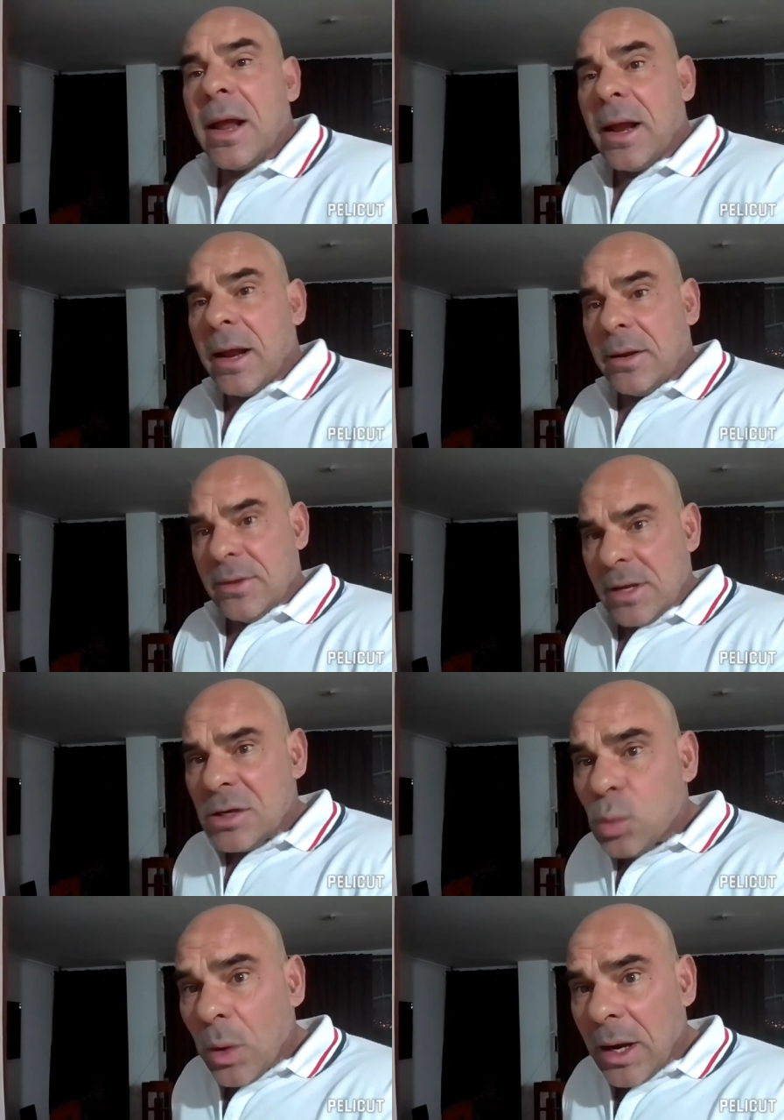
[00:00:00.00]
And
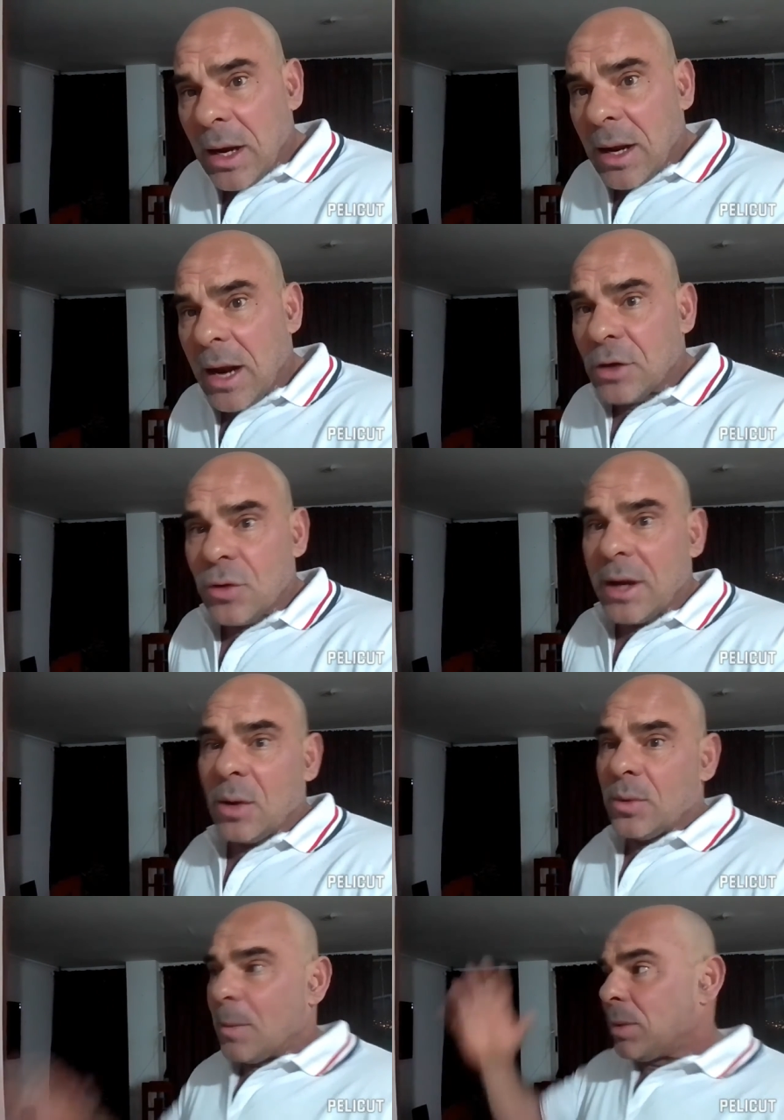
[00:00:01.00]
this week I tried
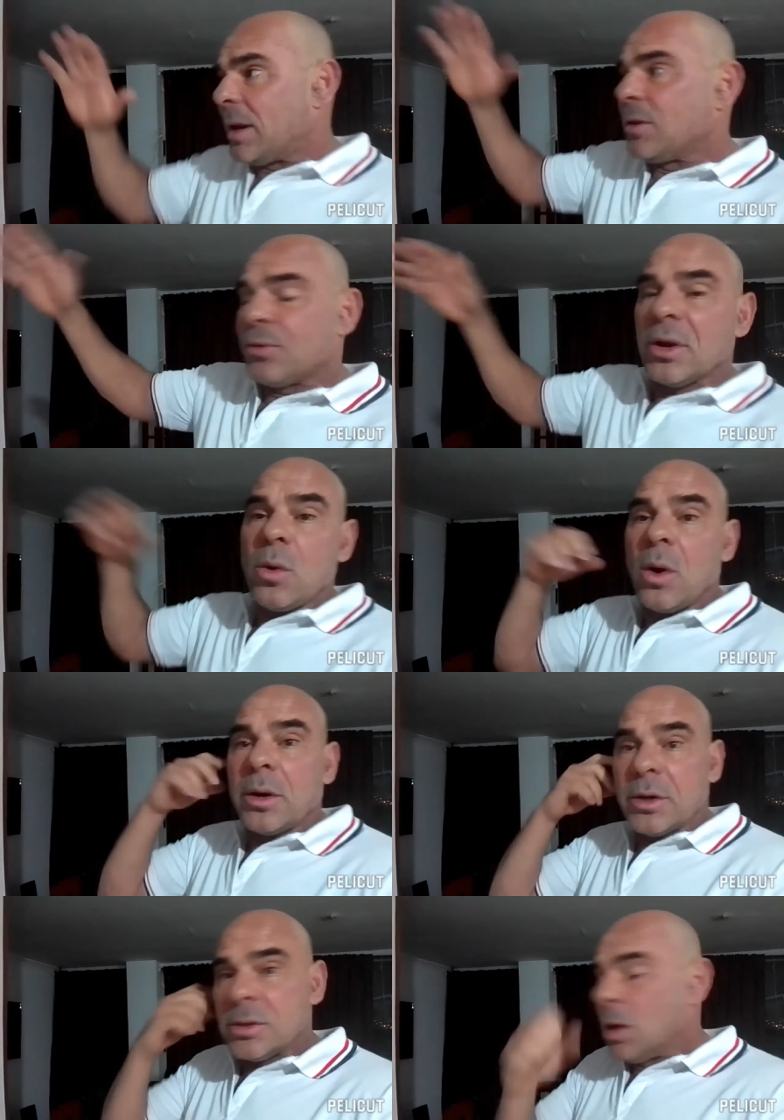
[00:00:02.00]
it with a plate and
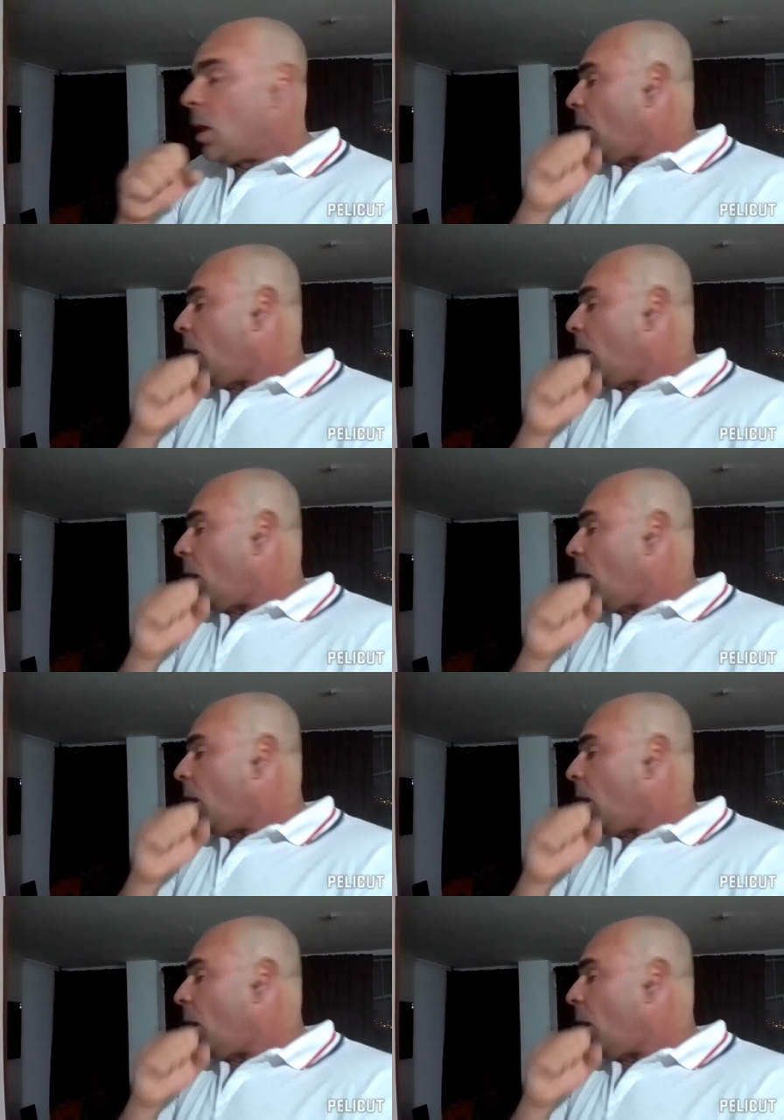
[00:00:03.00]
3/4,